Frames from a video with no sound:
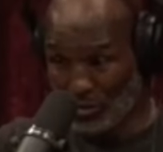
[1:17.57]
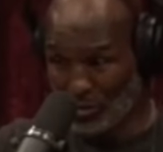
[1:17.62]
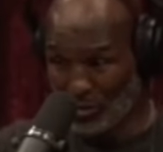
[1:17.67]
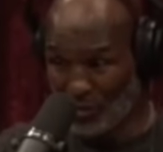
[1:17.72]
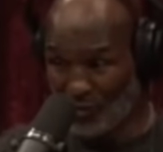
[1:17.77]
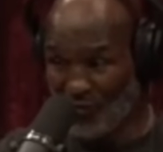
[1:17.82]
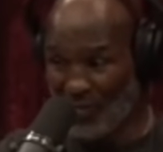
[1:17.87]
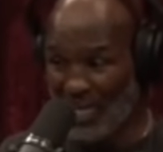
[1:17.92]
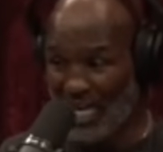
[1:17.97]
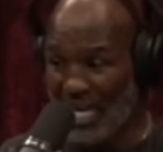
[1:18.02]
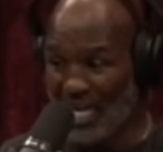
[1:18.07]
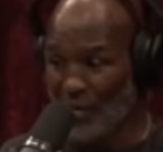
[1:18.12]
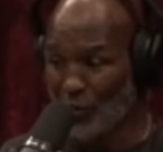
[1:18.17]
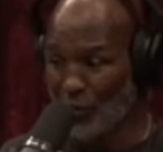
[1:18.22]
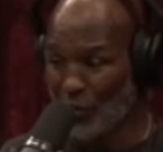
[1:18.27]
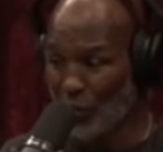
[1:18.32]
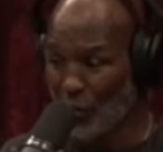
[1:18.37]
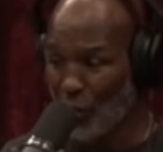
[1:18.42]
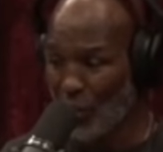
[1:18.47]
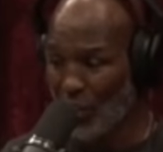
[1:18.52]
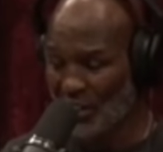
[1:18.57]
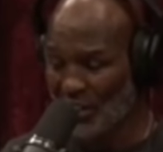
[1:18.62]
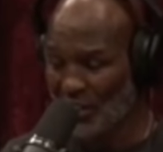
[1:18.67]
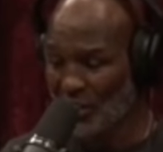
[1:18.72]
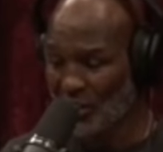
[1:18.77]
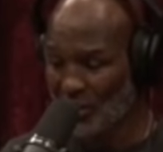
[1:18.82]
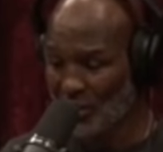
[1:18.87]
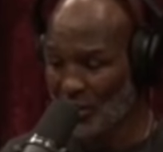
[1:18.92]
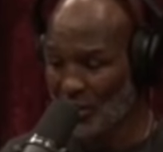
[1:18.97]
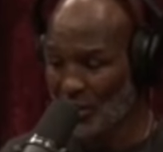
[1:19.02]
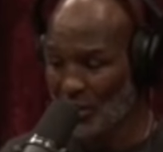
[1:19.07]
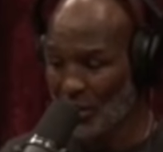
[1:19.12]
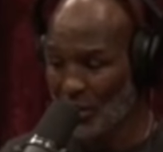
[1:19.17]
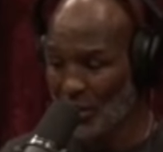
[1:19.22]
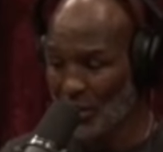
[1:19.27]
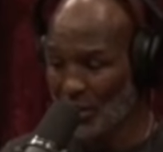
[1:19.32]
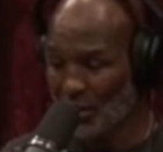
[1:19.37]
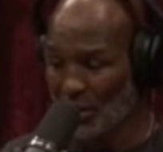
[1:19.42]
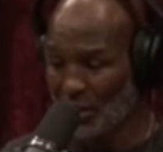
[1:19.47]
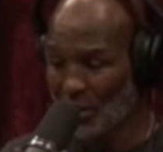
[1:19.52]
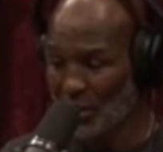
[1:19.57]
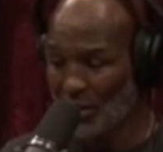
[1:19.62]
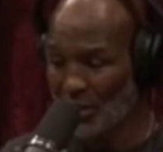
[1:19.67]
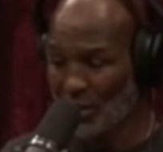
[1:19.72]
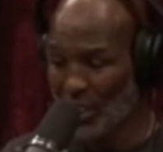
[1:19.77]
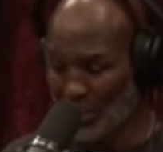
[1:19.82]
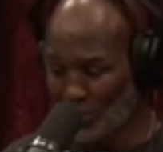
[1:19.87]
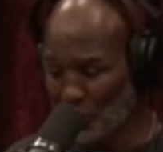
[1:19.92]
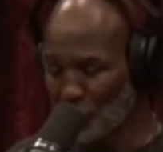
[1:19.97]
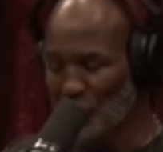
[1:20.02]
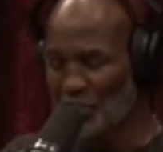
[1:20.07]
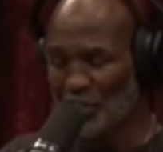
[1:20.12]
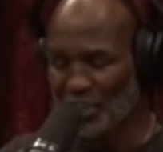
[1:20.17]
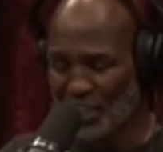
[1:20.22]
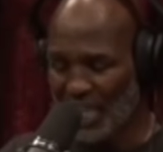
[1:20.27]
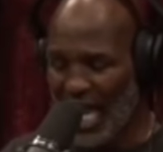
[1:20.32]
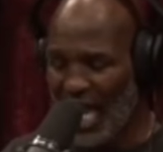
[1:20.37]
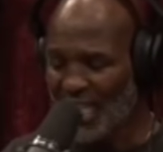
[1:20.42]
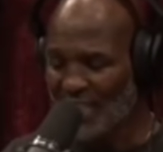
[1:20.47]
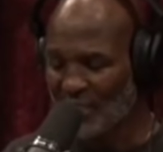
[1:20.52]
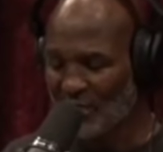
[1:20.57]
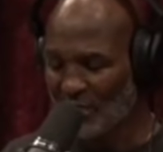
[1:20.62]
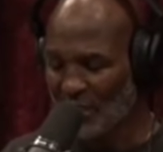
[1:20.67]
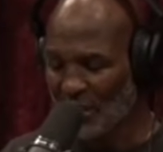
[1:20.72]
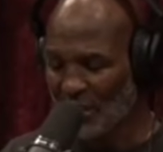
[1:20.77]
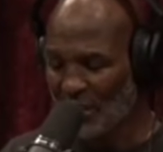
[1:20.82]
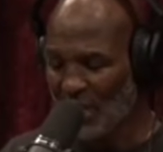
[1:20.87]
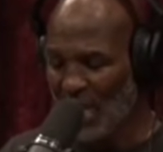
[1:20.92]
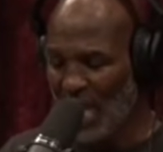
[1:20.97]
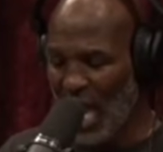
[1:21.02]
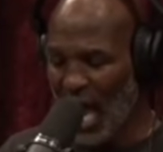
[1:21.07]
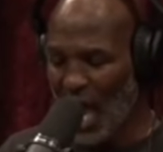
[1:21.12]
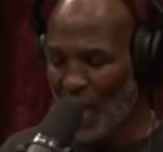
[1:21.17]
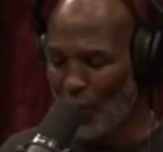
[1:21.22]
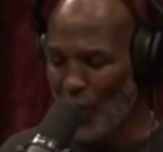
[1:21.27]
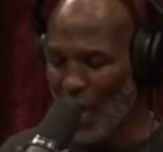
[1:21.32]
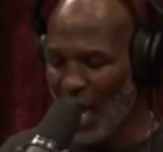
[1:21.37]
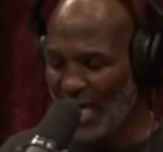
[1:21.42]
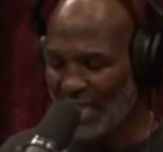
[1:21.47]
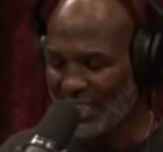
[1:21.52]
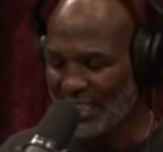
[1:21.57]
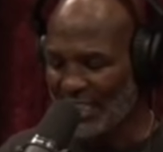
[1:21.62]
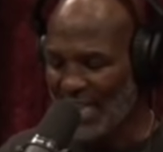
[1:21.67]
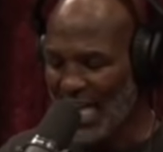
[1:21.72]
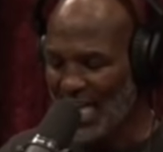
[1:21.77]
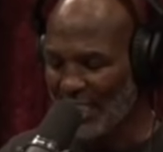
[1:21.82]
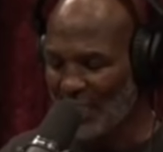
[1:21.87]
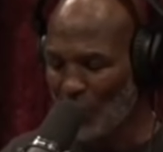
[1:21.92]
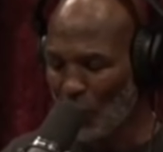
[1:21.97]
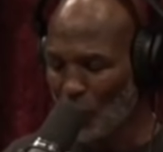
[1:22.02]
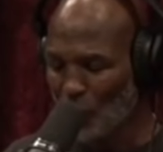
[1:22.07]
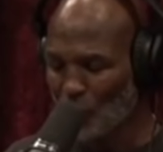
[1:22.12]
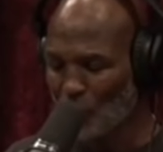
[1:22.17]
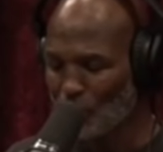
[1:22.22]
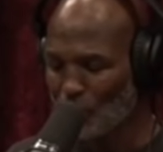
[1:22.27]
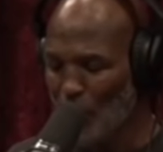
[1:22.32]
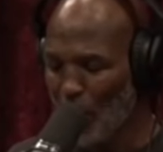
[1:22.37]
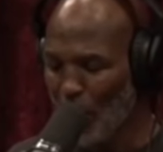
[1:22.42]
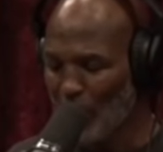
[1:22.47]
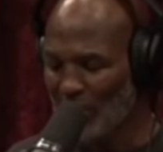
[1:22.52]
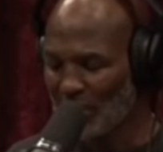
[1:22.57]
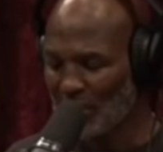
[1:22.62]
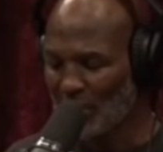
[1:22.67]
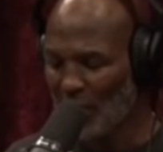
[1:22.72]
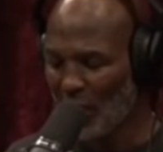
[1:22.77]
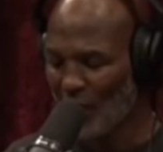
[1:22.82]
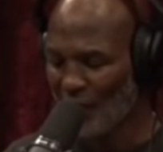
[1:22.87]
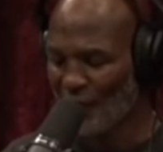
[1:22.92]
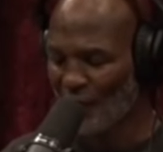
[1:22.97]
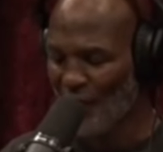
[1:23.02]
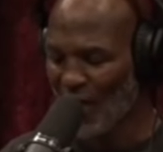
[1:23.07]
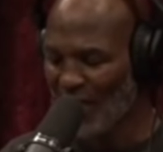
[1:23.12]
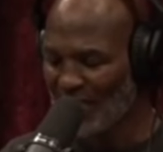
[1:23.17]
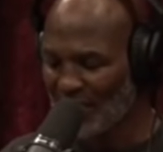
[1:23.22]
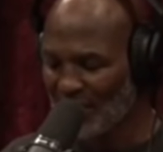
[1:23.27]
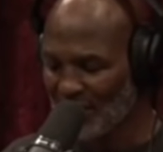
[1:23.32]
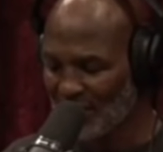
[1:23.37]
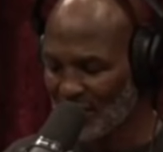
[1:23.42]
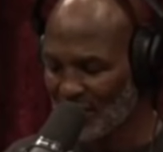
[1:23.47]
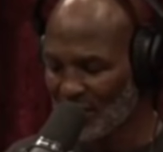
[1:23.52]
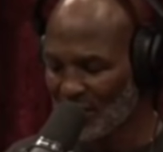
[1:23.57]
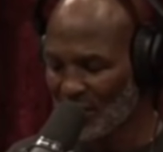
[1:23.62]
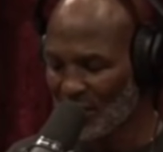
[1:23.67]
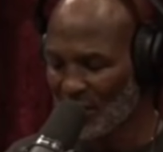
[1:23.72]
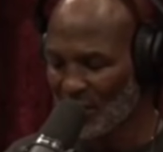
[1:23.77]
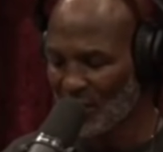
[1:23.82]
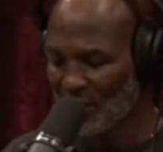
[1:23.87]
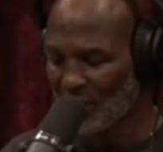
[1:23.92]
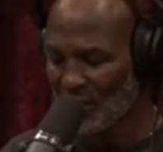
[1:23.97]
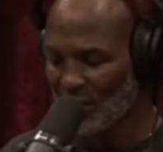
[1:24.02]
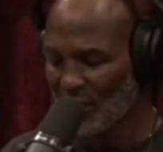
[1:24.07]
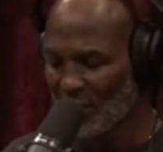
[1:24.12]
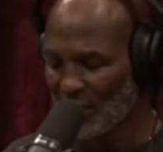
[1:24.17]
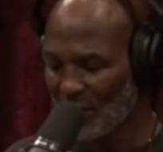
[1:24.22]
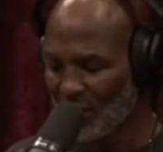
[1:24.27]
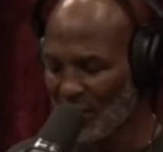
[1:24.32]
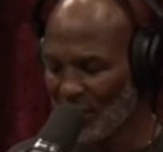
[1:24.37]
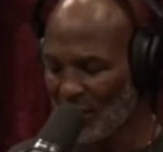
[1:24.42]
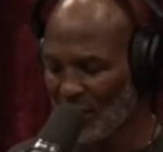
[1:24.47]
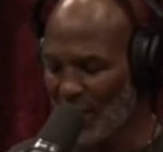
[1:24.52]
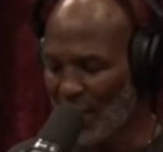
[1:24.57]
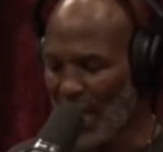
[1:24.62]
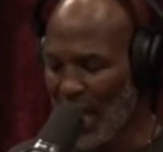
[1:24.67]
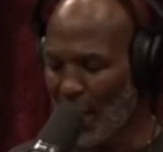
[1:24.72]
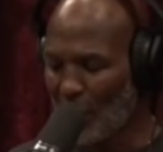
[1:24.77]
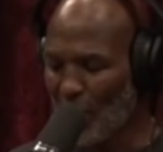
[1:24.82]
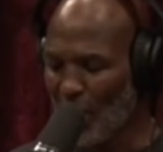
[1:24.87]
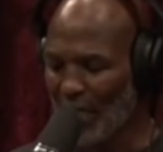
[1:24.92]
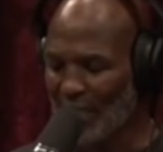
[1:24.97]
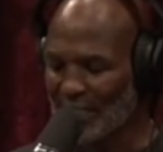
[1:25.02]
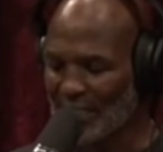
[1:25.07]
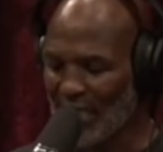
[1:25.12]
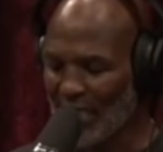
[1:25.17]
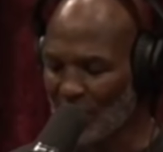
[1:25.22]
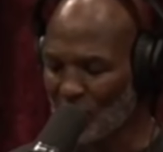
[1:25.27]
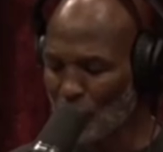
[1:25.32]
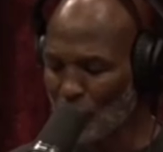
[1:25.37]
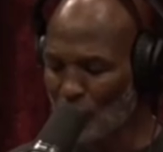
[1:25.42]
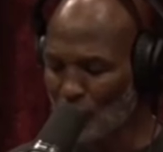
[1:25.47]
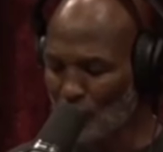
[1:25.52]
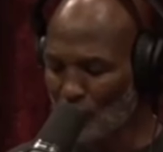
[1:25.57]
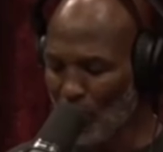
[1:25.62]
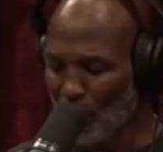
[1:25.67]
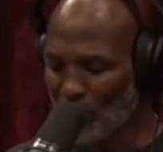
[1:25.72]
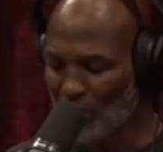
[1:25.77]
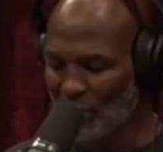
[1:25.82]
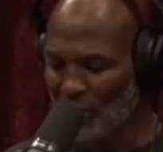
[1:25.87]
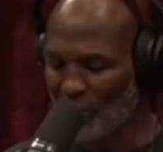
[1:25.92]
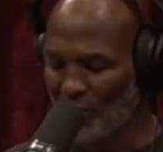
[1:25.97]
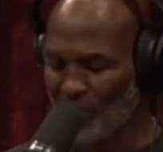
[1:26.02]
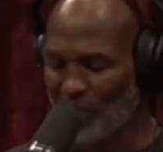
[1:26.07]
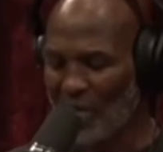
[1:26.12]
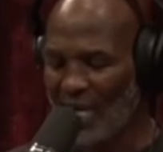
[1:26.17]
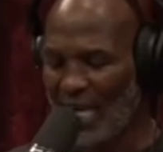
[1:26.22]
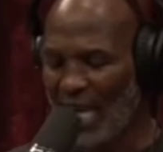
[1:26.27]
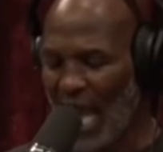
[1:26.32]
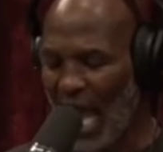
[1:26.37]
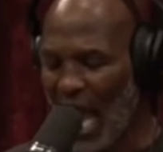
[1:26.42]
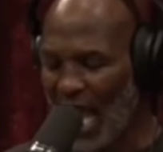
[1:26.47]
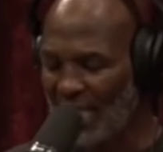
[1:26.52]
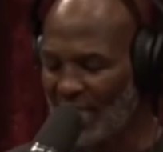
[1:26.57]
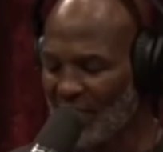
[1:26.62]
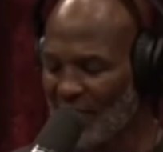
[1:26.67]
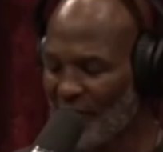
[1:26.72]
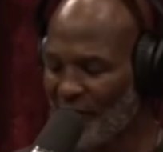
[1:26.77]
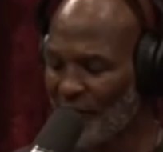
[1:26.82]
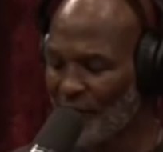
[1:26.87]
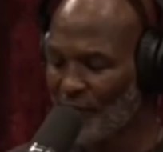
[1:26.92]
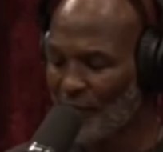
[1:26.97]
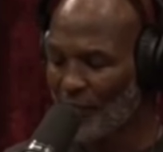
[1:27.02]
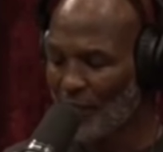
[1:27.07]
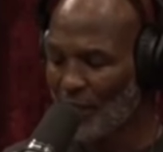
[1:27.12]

to relate on the questions that you just asked me, I know how to take those moments of rest. I know how to take those moments of being active.